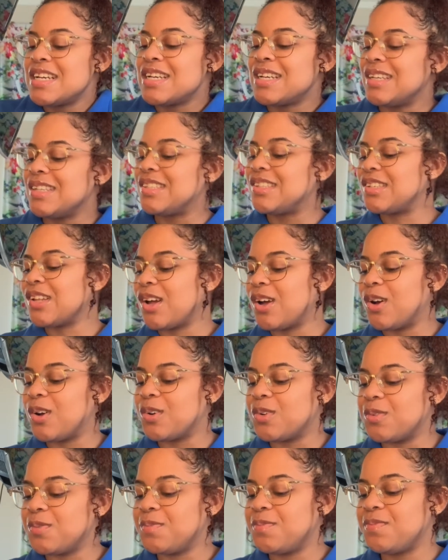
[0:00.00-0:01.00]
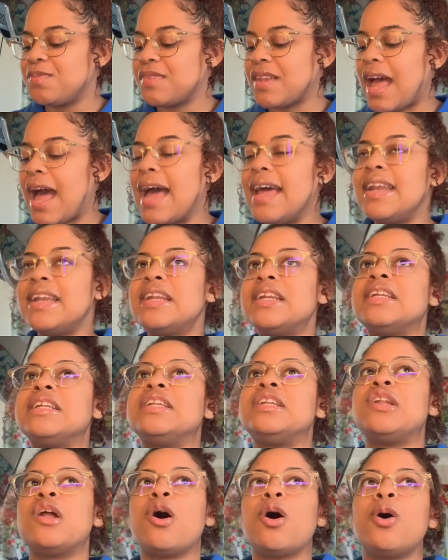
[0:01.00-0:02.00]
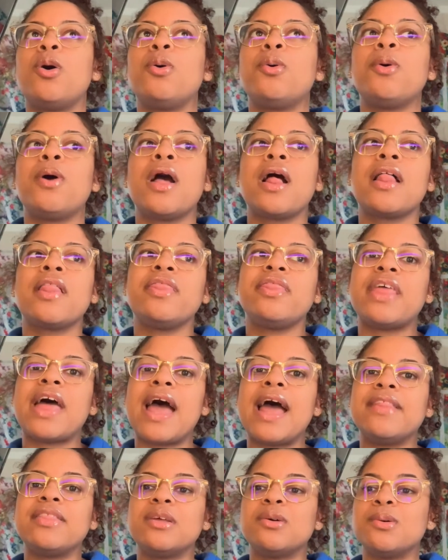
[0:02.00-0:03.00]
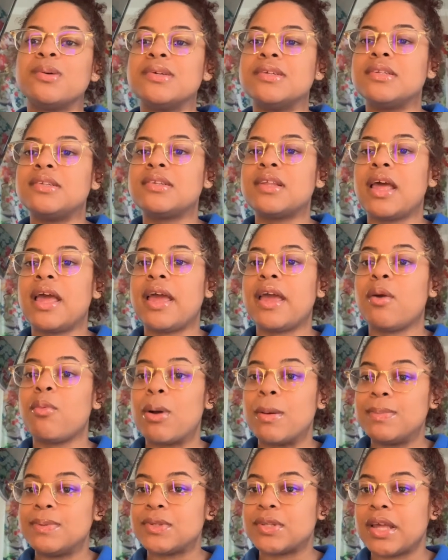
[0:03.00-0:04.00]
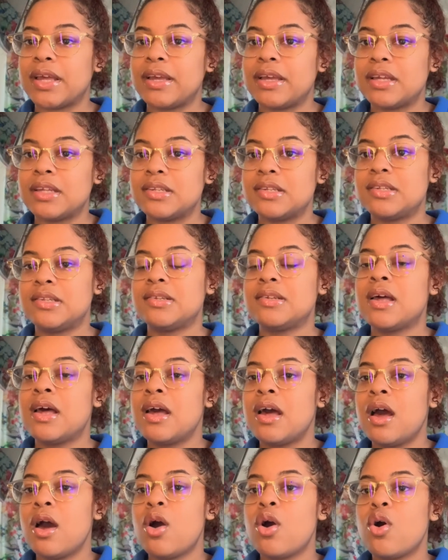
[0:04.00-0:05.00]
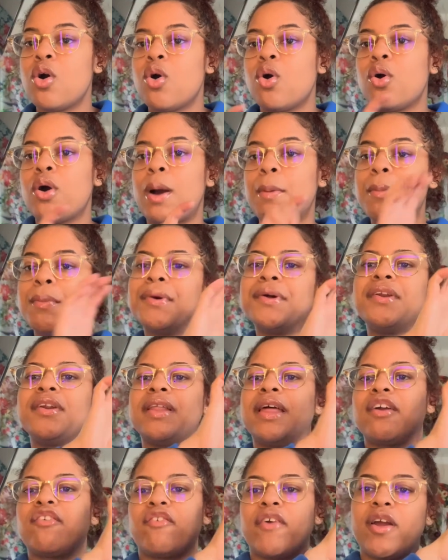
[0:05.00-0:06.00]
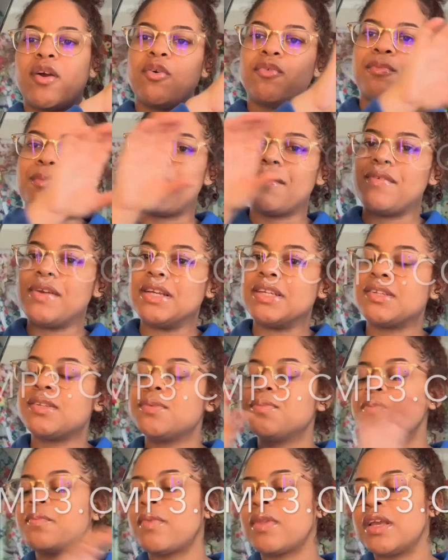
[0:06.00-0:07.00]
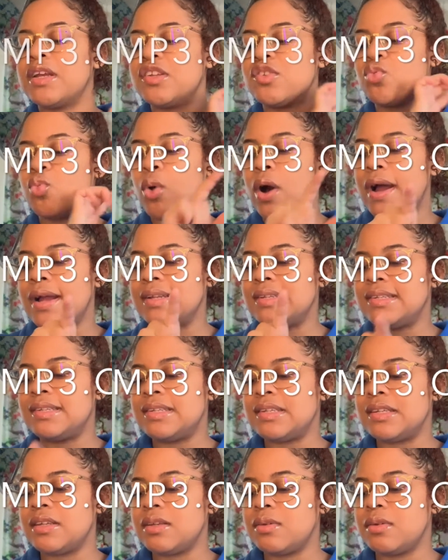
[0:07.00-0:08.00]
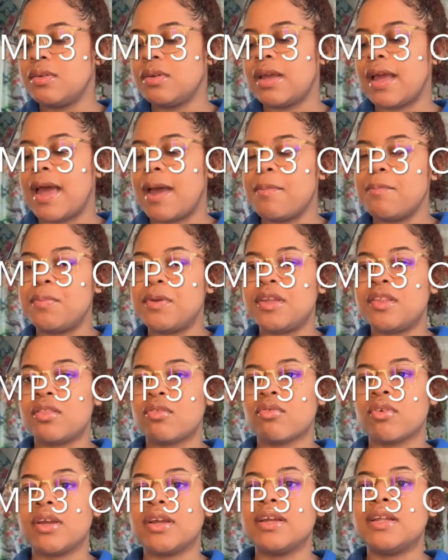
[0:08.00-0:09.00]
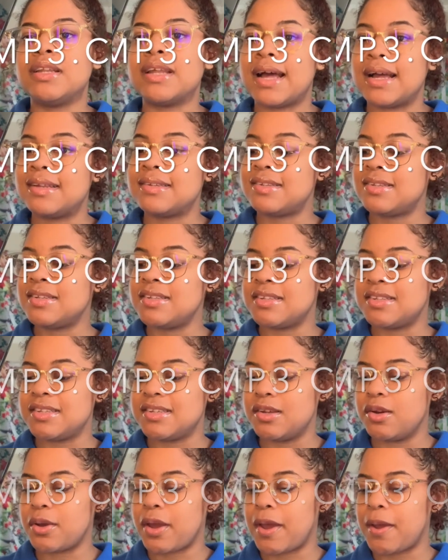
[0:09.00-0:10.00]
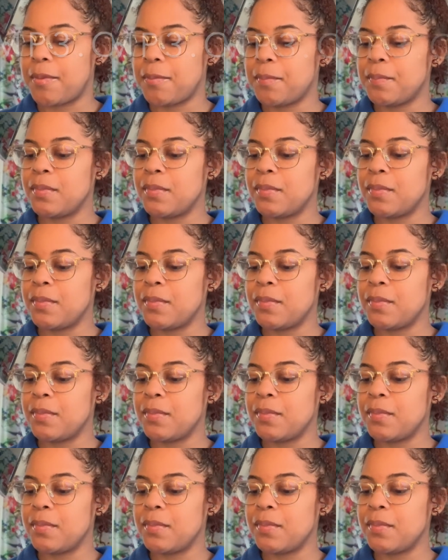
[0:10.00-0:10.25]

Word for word: So I didn't know that there was a website. It's, I'm gonna put it right over my face. It's ytmp3.cc, okay?